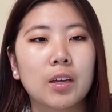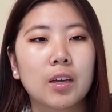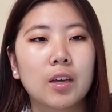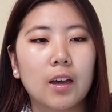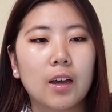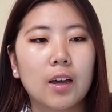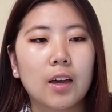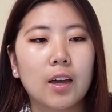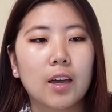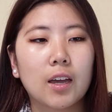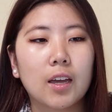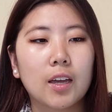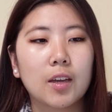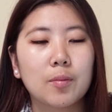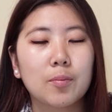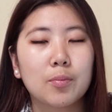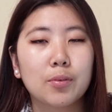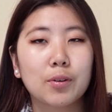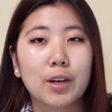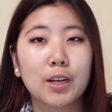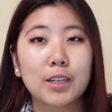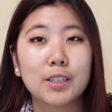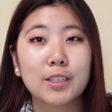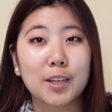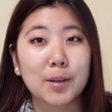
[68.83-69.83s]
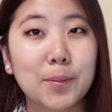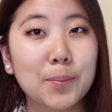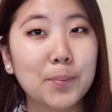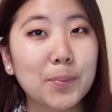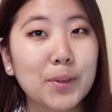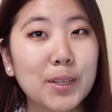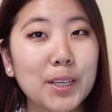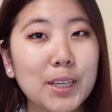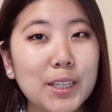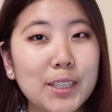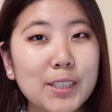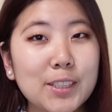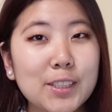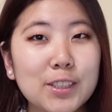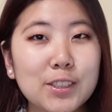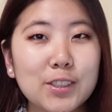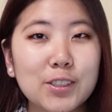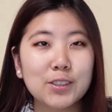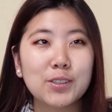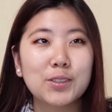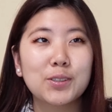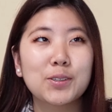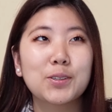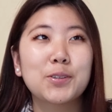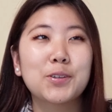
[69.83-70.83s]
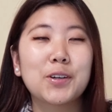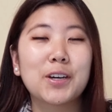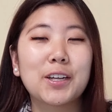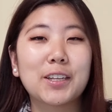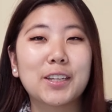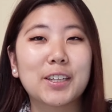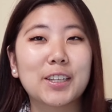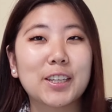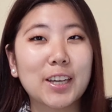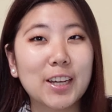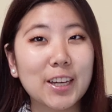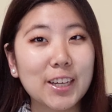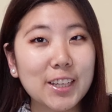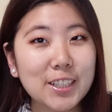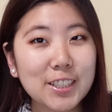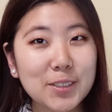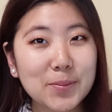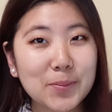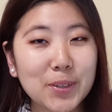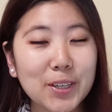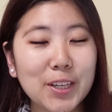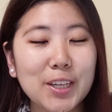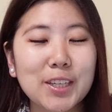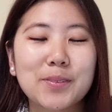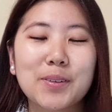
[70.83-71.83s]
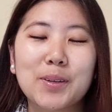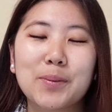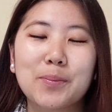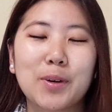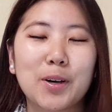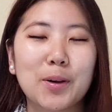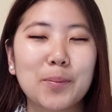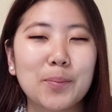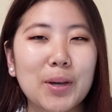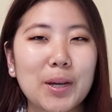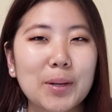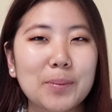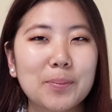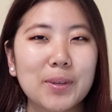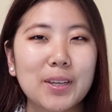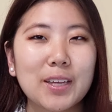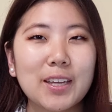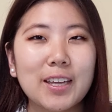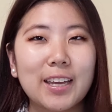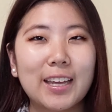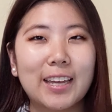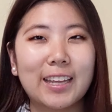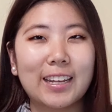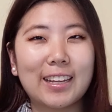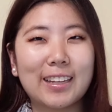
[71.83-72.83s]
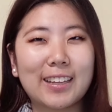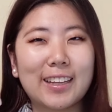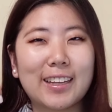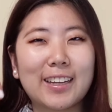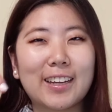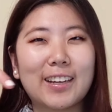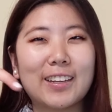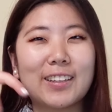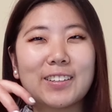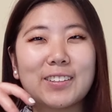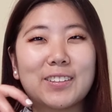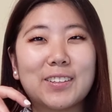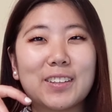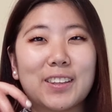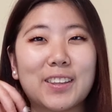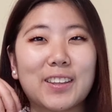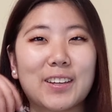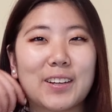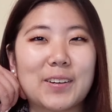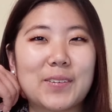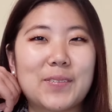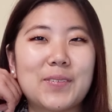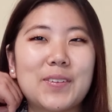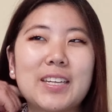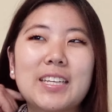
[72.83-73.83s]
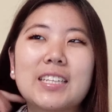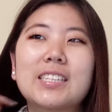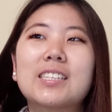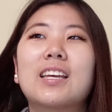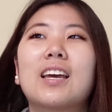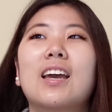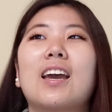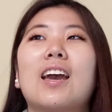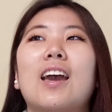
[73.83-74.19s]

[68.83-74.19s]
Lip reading: I brought dumplings to a lunch because my mom packed me in like a little thermos,